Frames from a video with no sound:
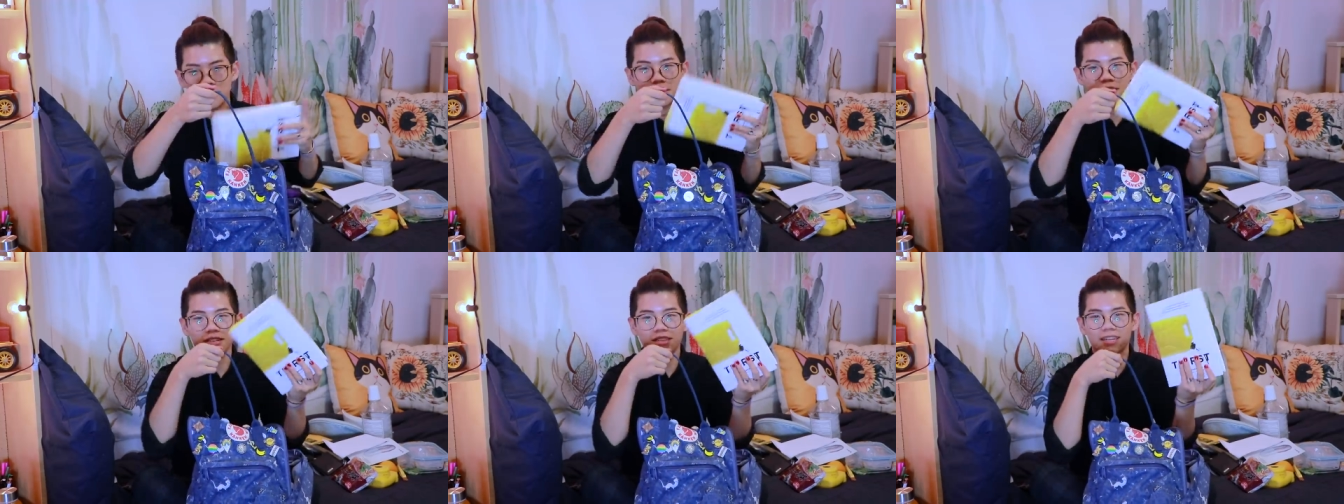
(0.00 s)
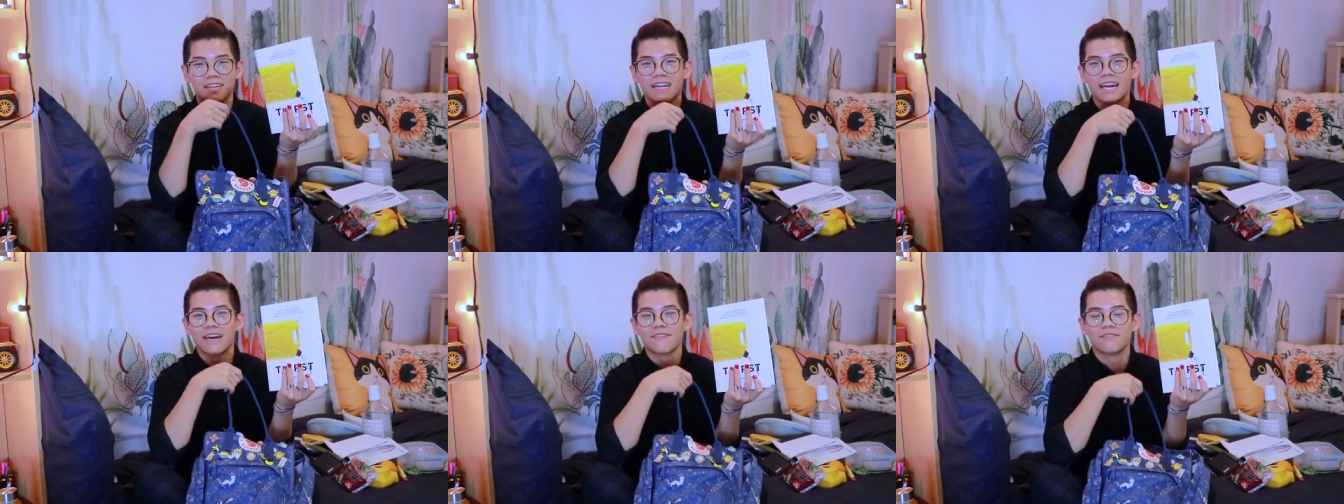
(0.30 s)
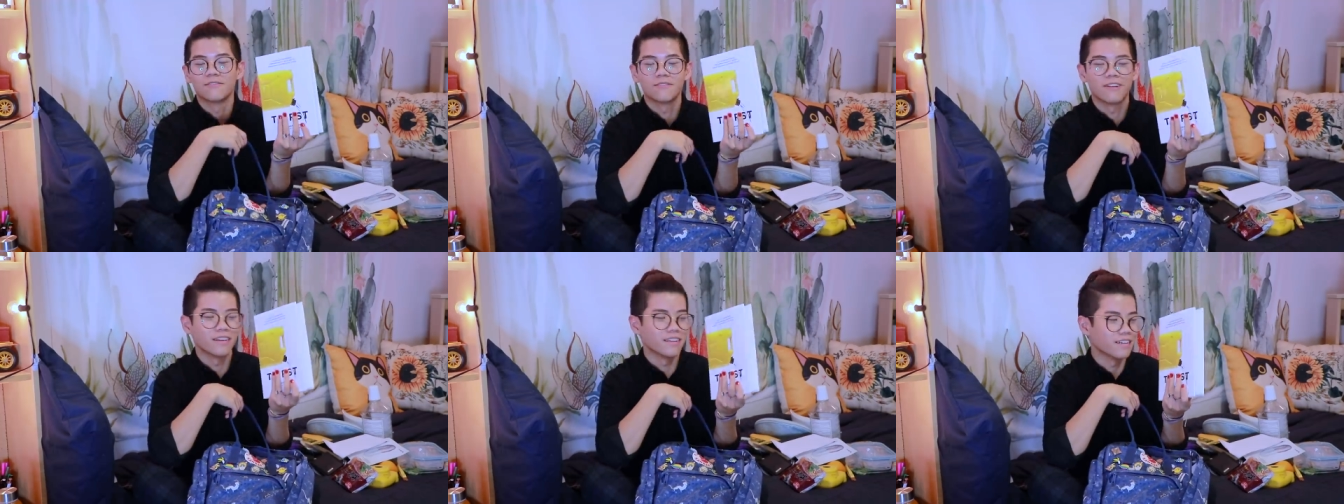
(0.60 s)
book that I
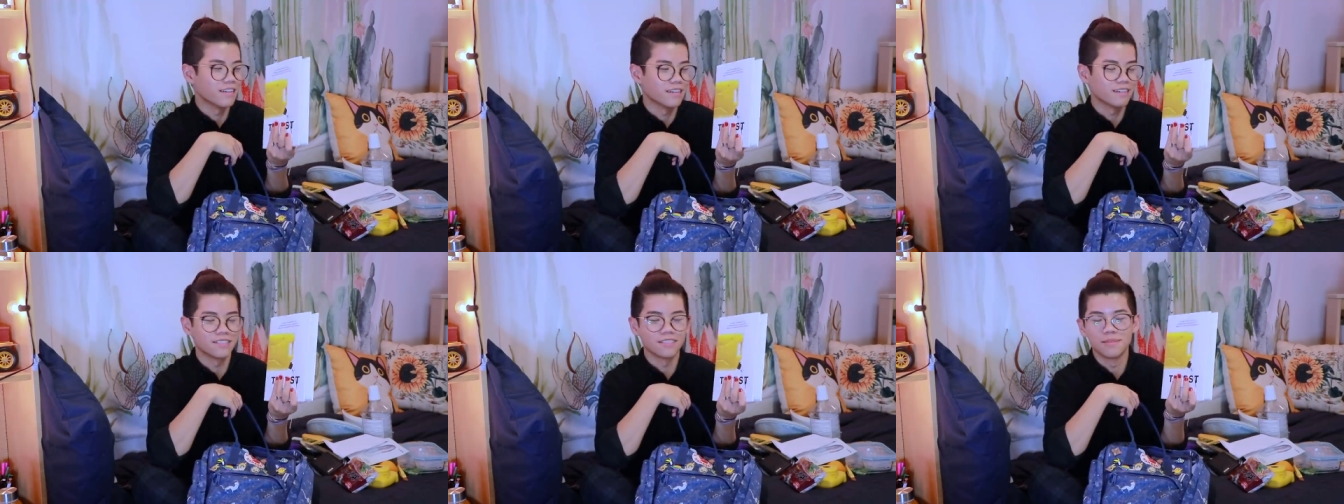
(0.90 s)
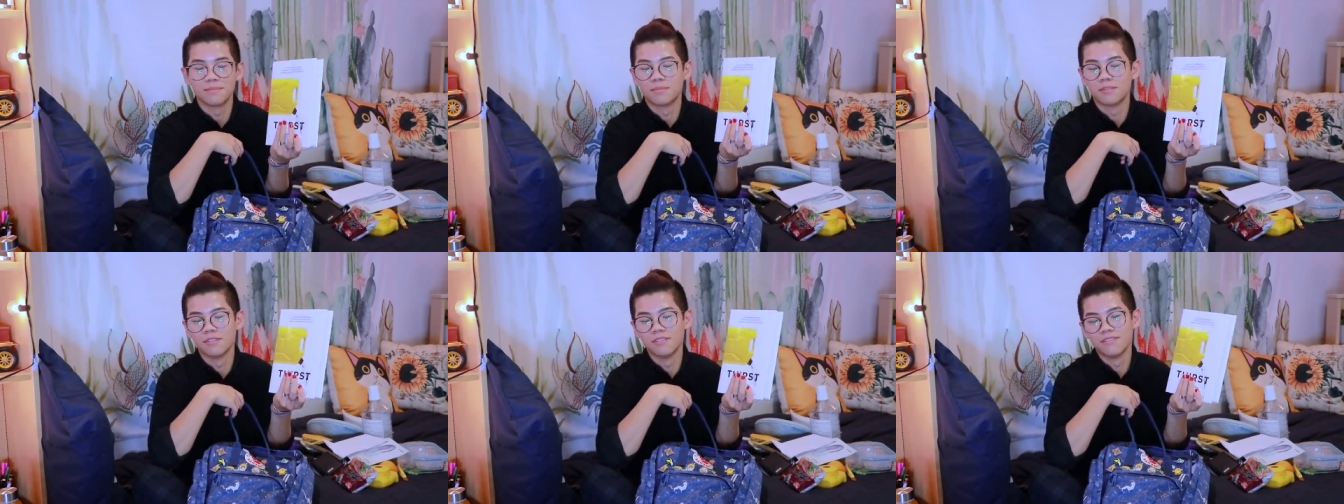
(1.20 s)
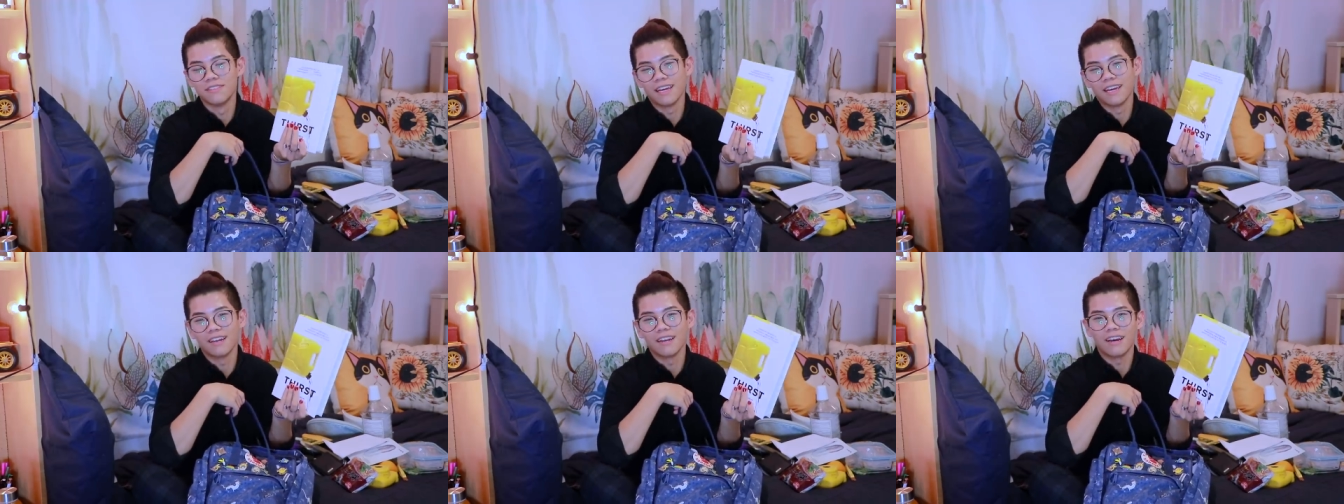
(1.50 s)
haven't read yet to
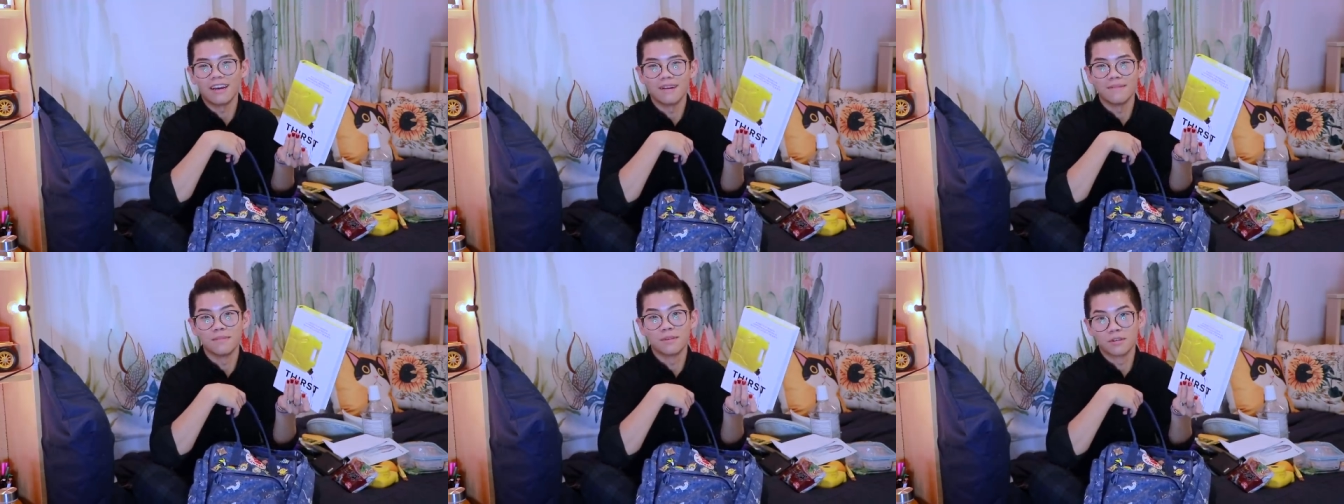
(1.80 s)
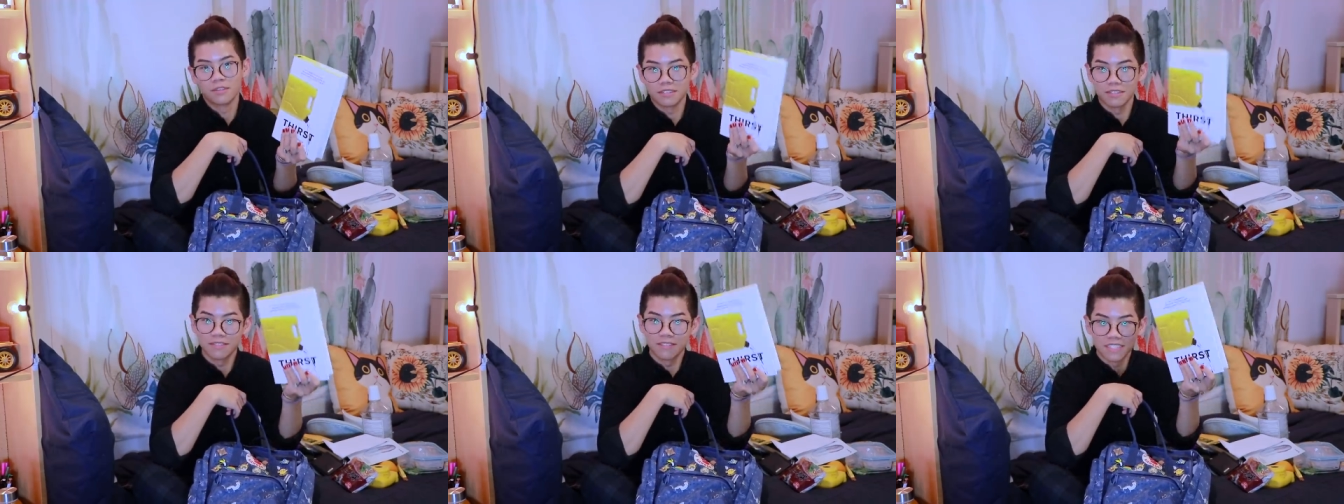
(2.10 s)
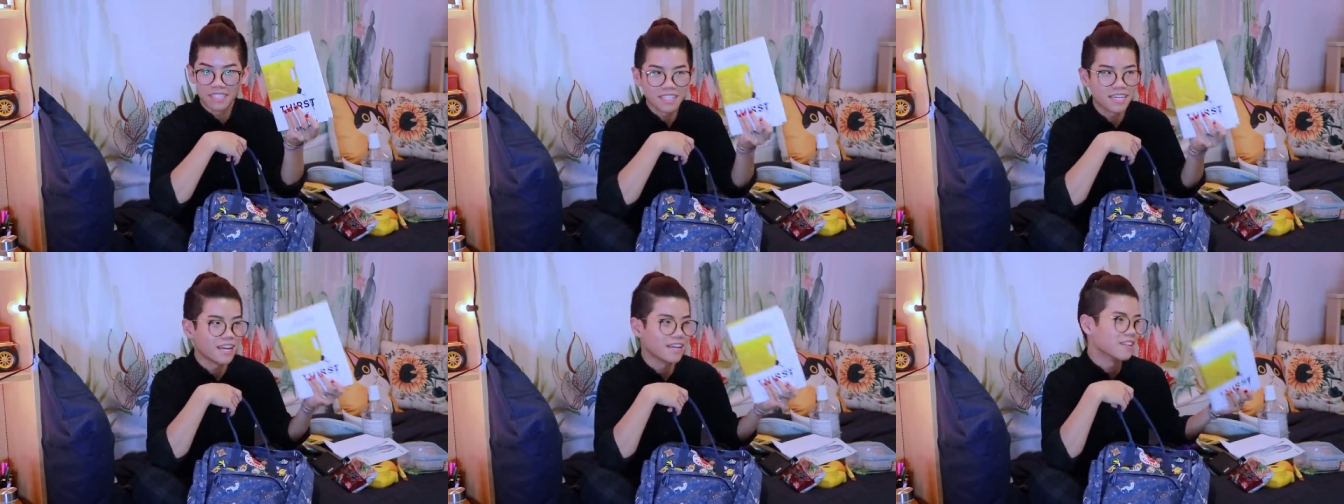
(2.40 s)
prove that I'm more
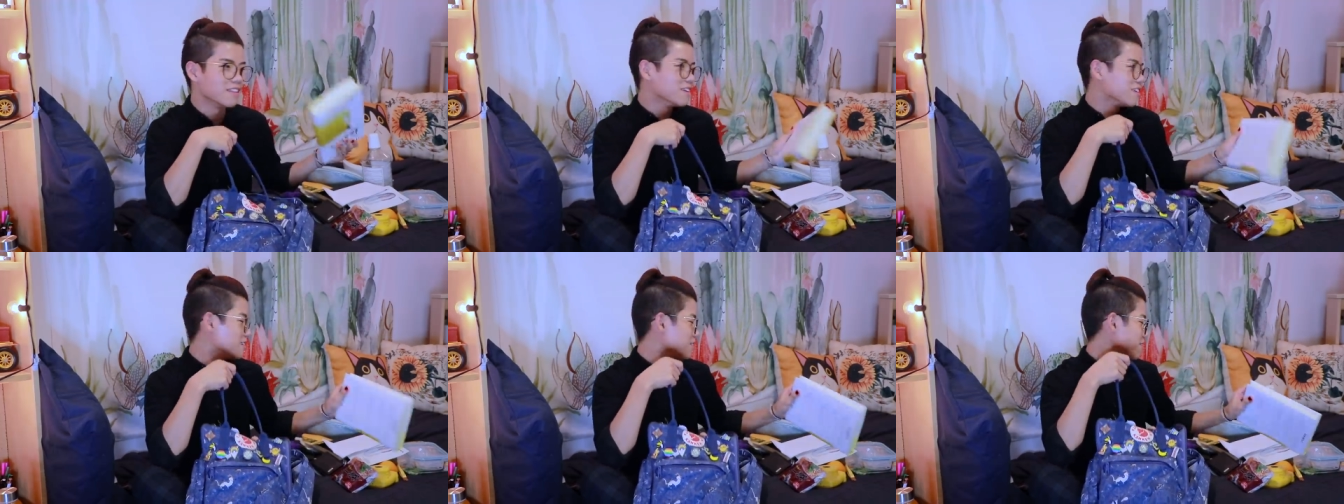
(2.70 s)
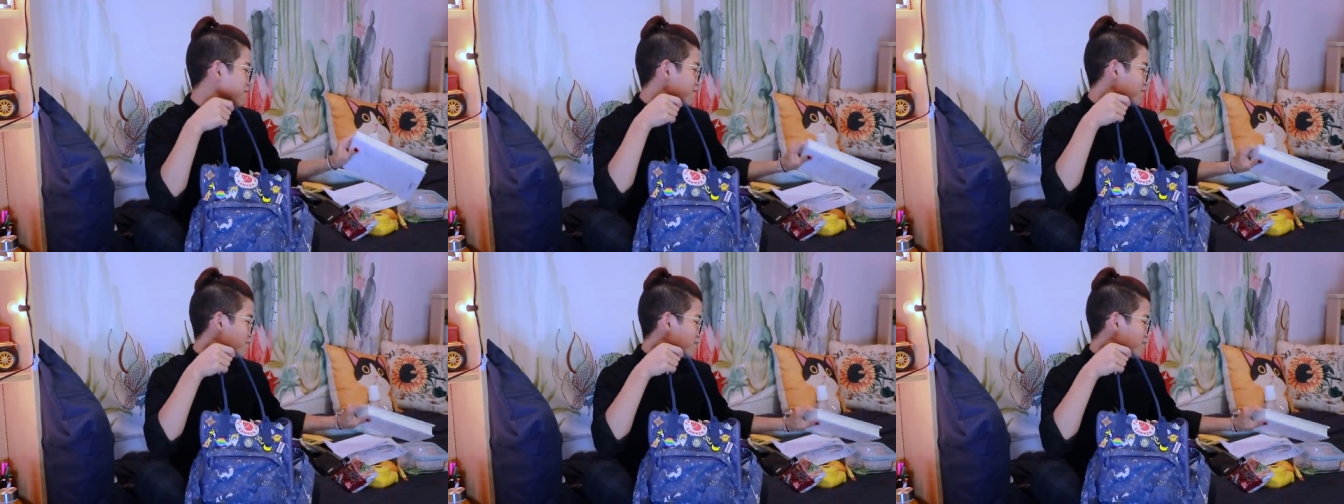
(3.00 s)
sophisticated than you.